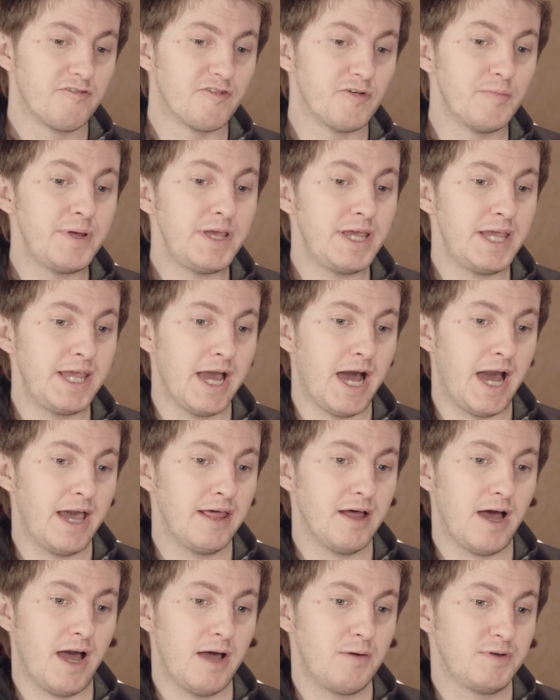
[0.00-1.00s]
for me,
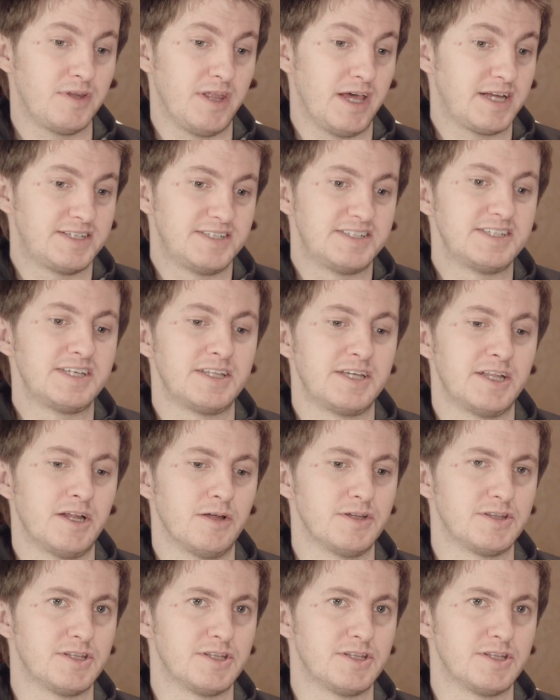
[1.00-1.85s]
I would like to see, you know,